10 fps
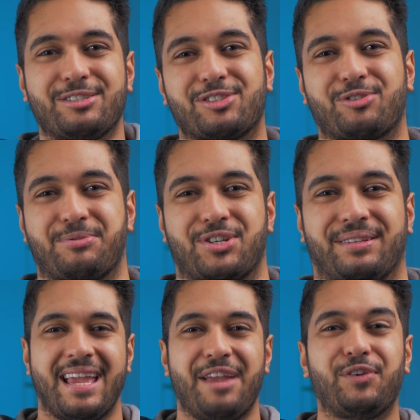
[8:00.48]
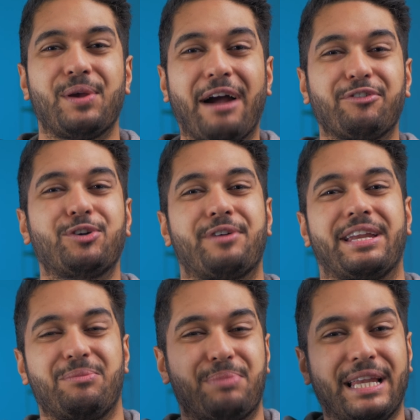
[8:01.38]
the description. If you haven't
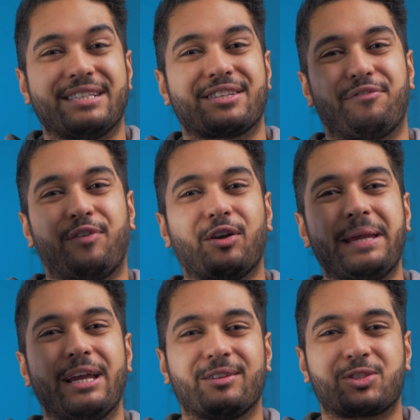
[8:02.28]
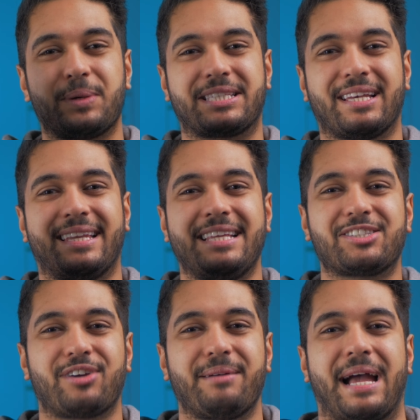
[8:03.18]
already, please follow me on Twitter and
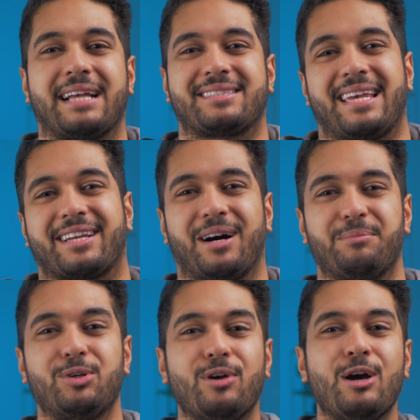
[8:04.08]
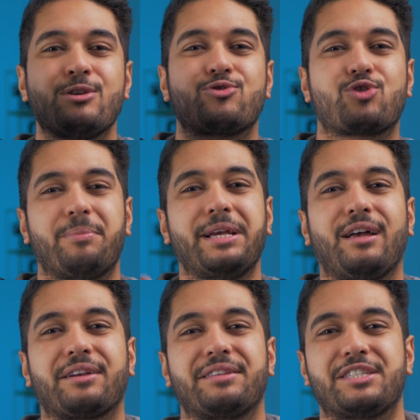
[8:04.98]
Instagram at TechCarMoon, drop me a
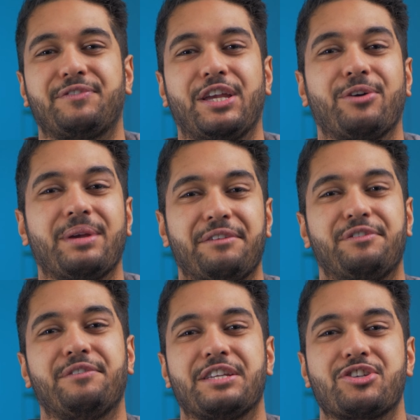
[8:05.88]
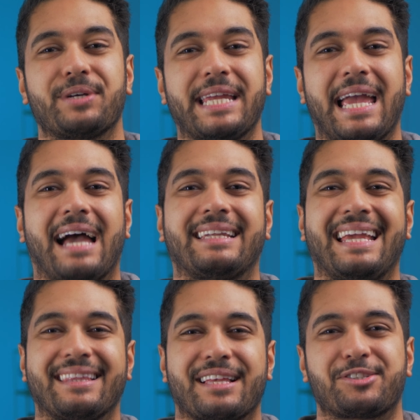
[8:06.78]
like in this video if you've enjoyed it, and
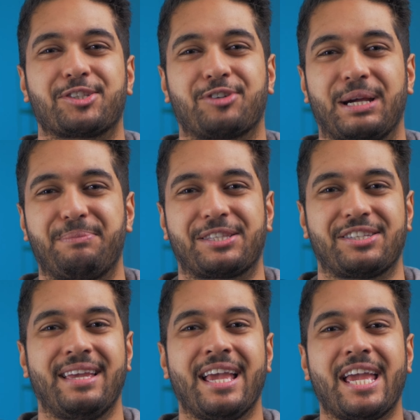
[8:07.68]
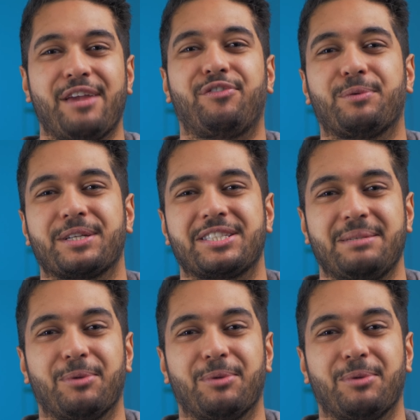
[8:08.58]
hit that subscribe button if you want to see